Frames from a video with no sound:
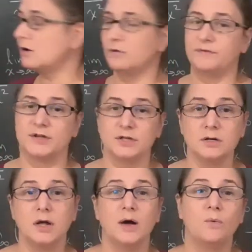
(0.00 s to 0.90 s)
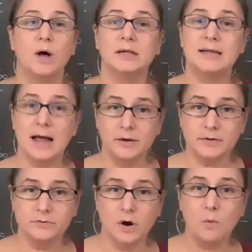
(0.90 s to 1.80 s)
coefficient, well, now
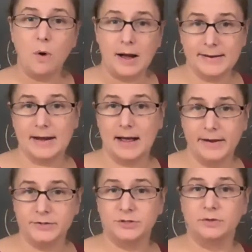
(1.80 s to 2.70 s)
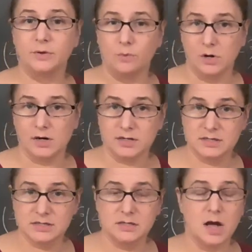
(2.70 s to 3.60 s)
you know why it actually works.
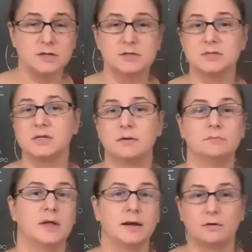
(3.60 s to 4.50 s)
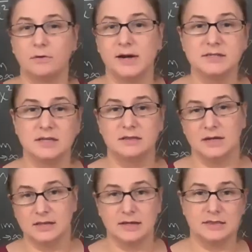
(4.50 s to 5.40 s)
It's not just some like crazy
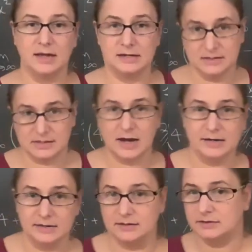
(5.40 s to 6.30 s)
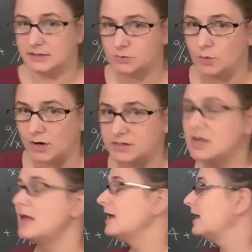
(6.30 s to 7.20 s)
thing that they decided that this works.
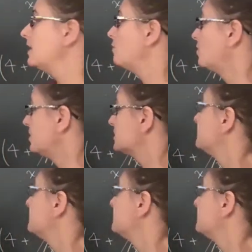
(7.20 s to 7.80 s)
It works